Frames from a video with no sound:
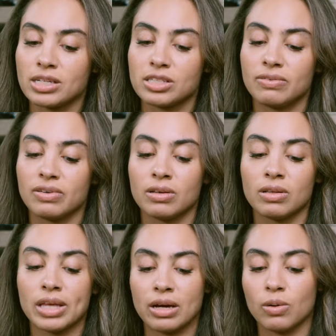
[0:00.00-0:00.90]
actually
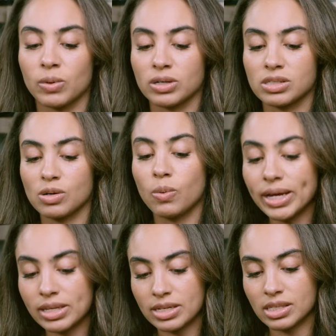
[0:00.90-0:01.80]
felt like works
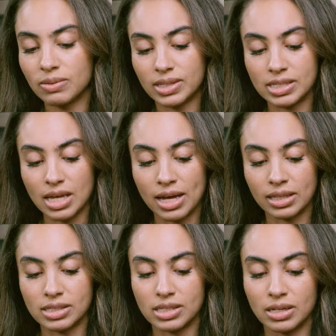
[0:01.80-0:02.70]
quite nicely with these
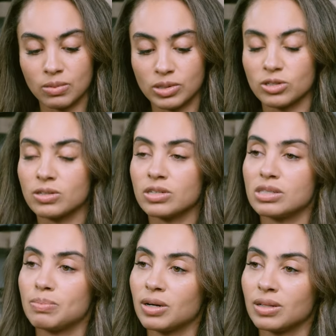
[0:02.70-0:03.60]
eyelets here, which are in a
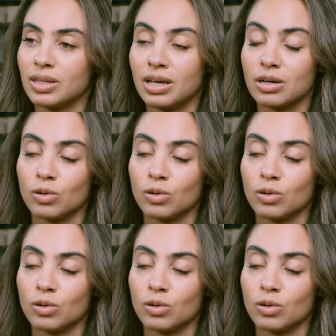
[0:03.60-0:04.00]
sparkly